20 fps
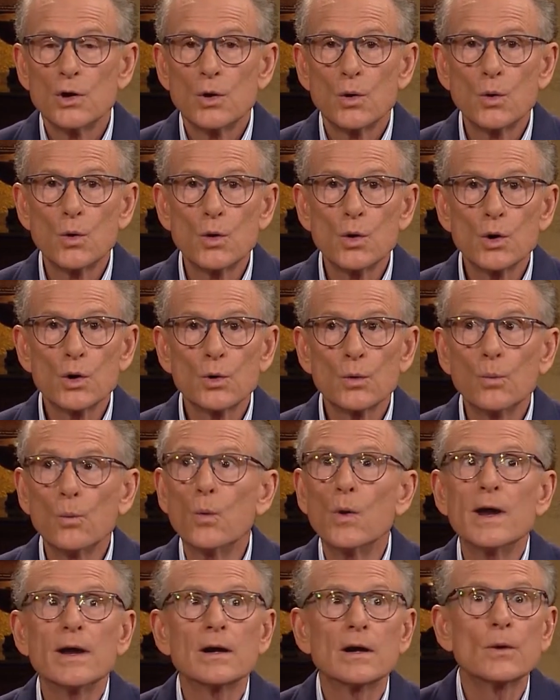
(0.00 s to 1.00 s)
Or
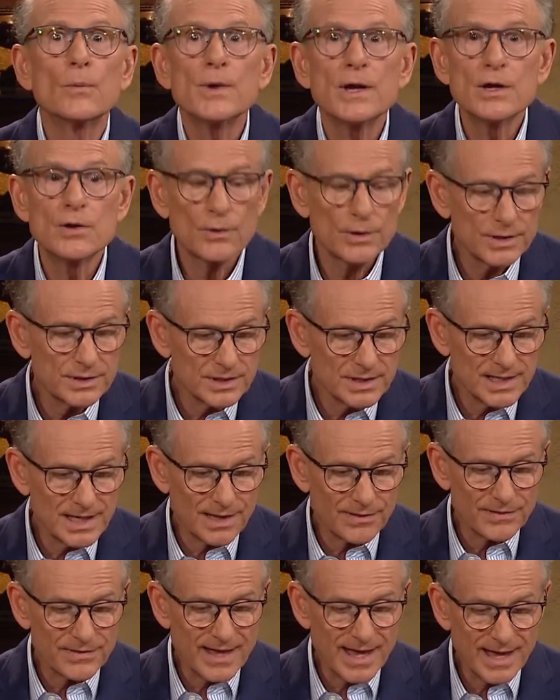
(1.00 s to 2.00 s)
where are we going to
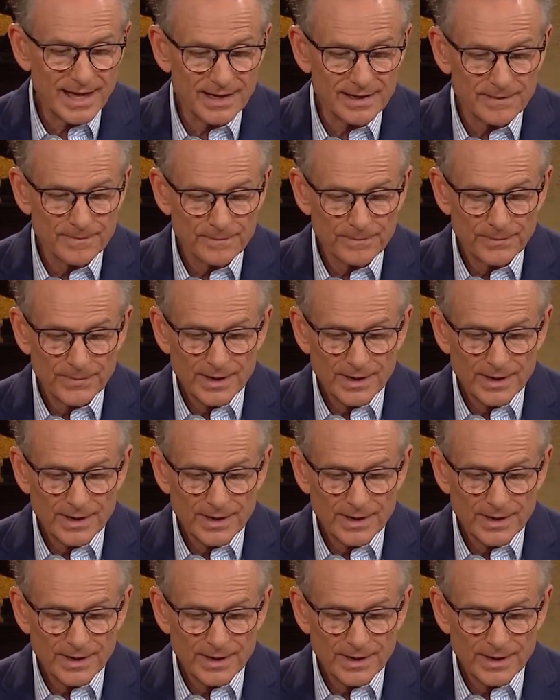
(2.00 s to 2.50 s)
get that?